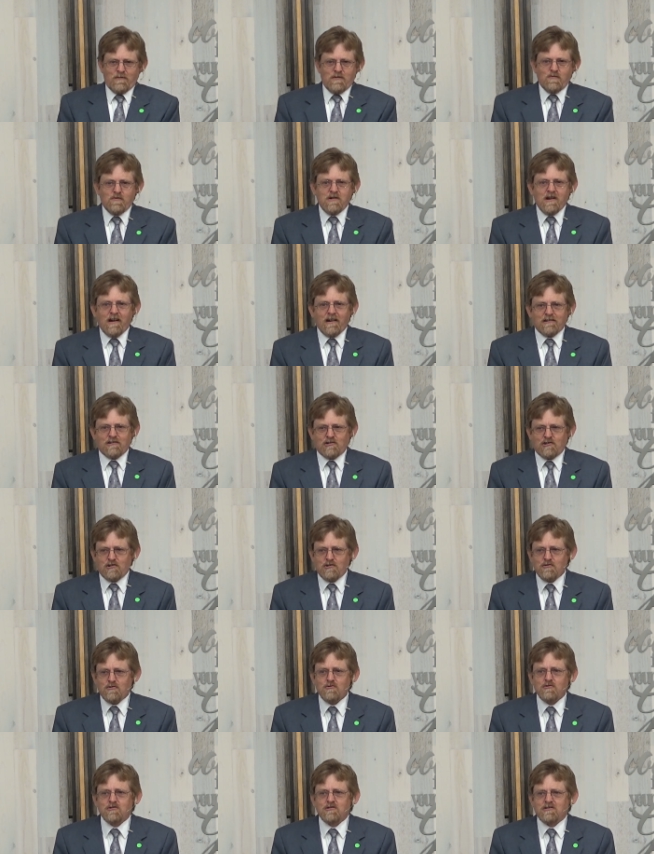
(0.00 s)
We would not
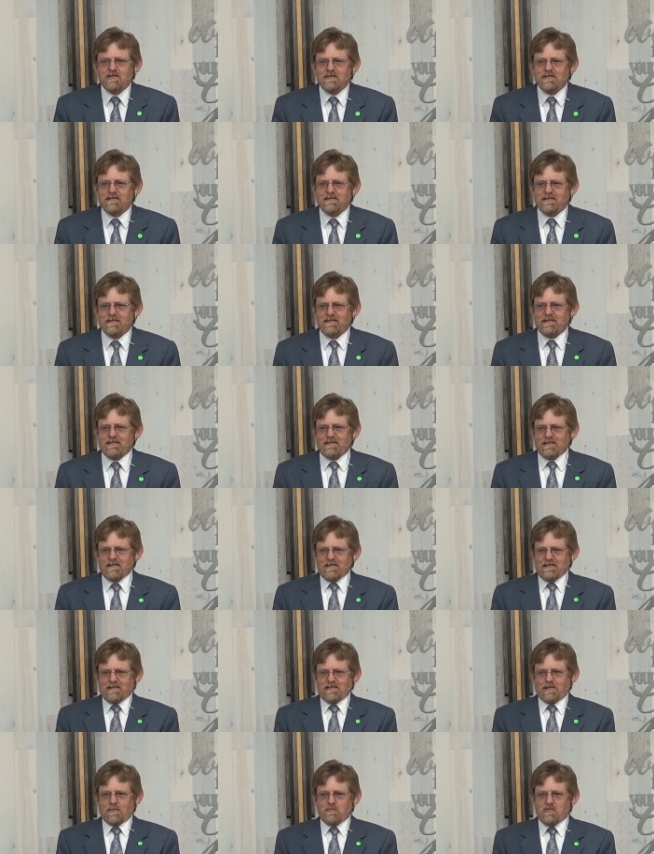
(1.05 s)
choose
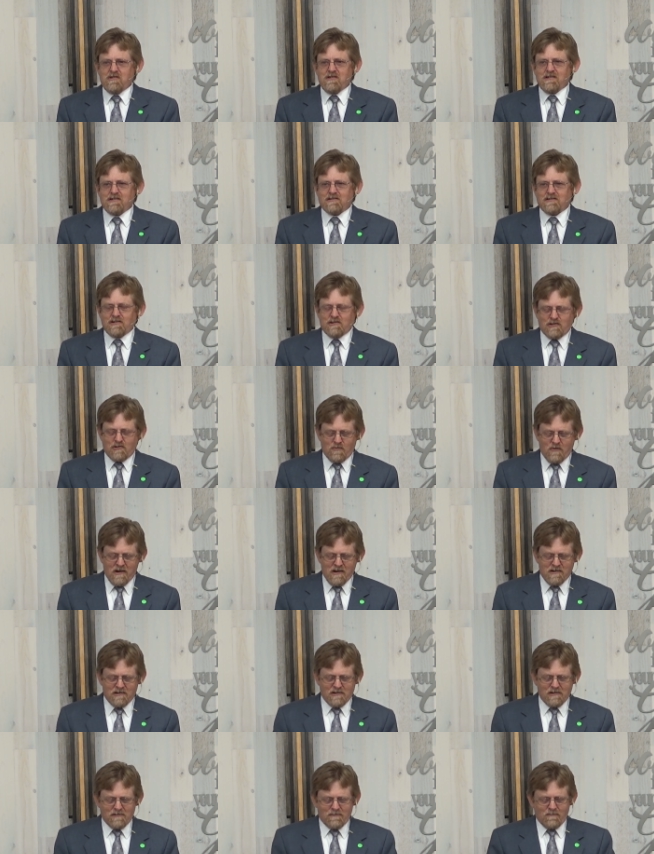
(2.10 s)
to be in a
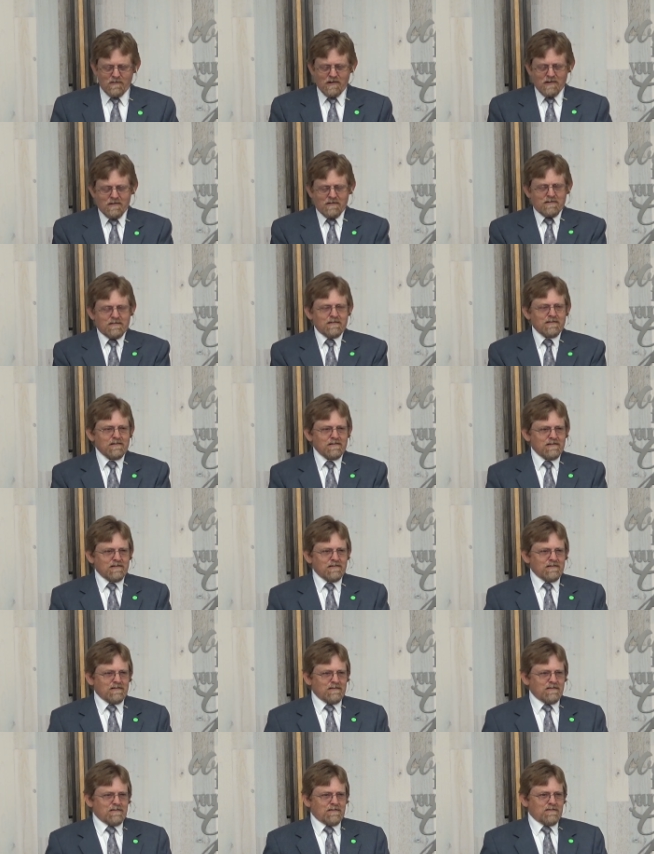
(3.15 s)
situation where
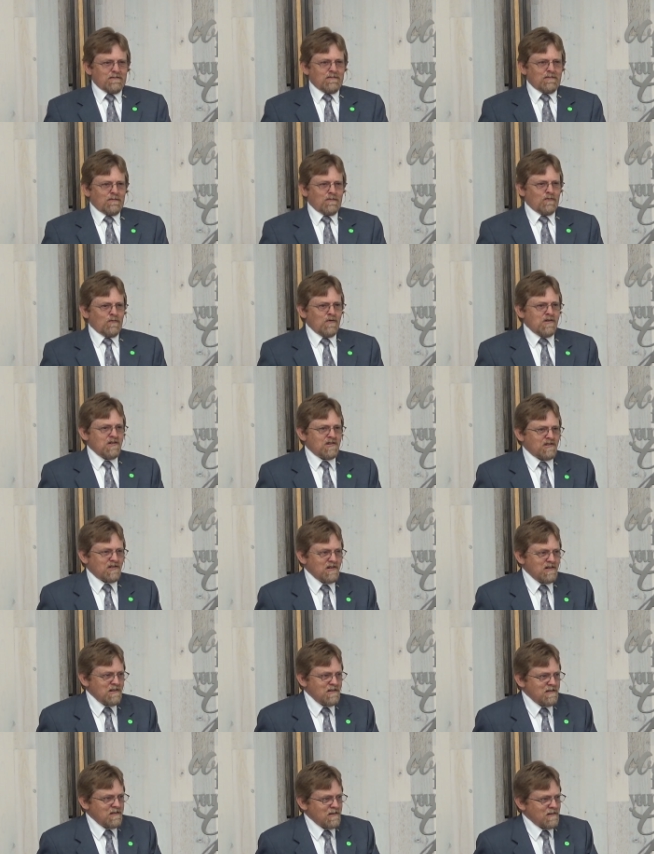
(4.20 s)
we
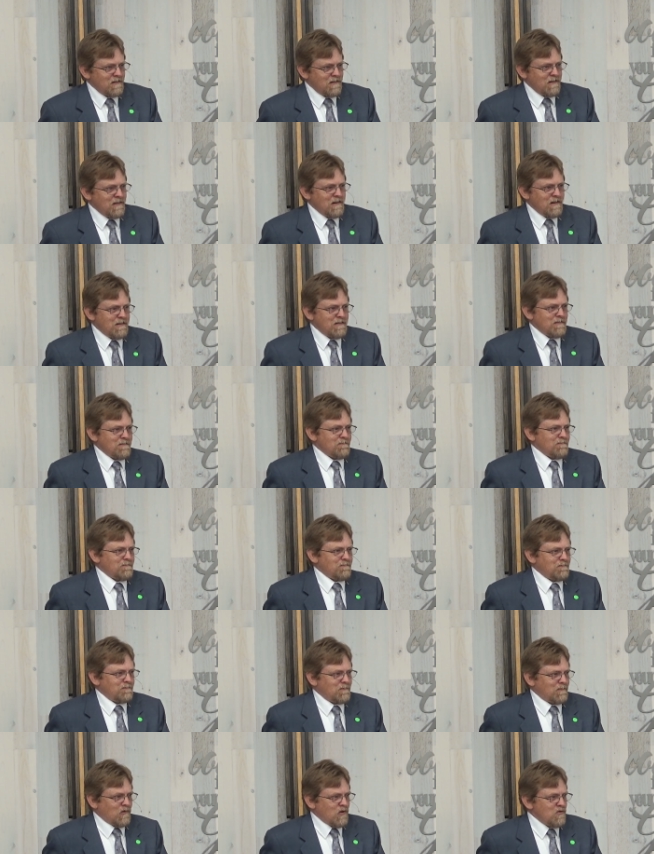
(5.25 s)
see that in
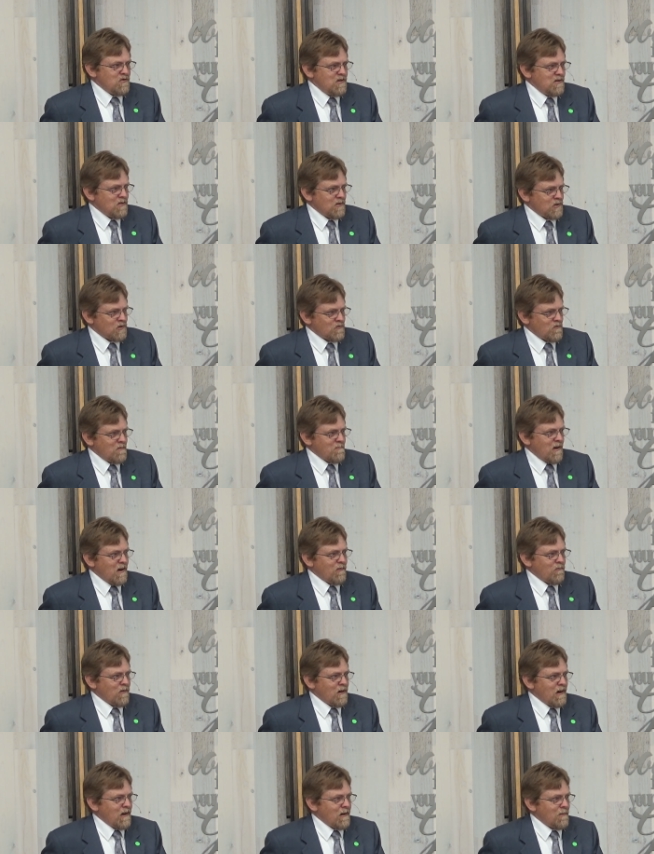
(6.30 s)
two years we might
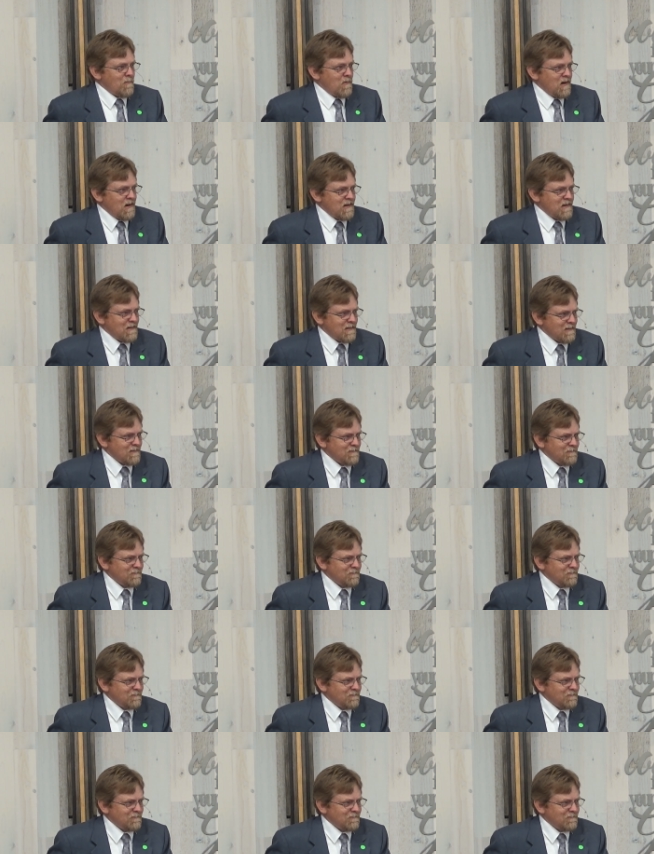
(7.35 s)
run out of money.